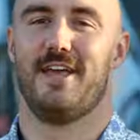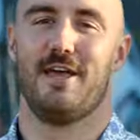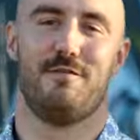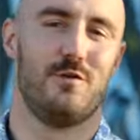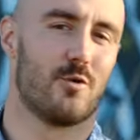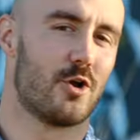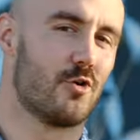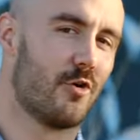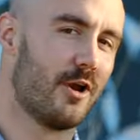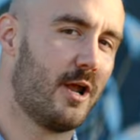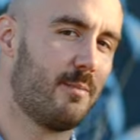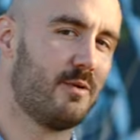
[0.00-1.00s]
If you were
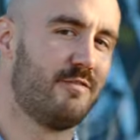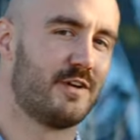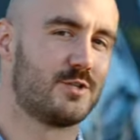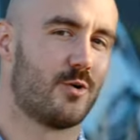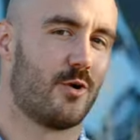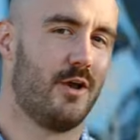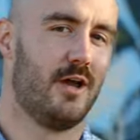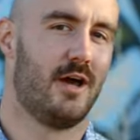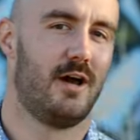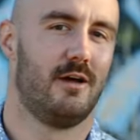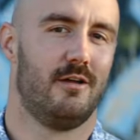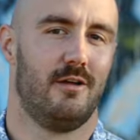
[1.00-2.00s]
growing up in
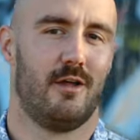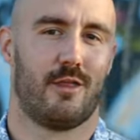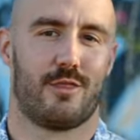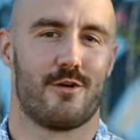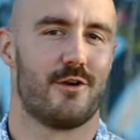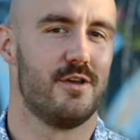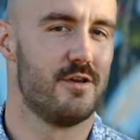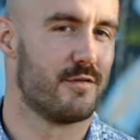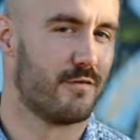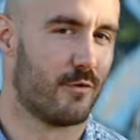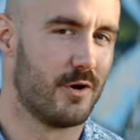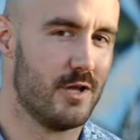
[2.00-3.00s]
Victoria thirty or
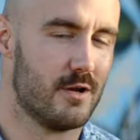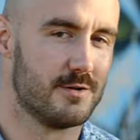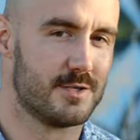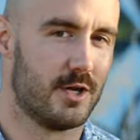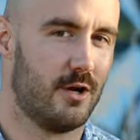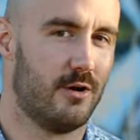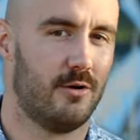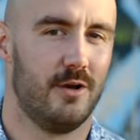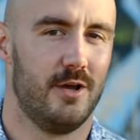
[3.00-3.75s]
forty years ago,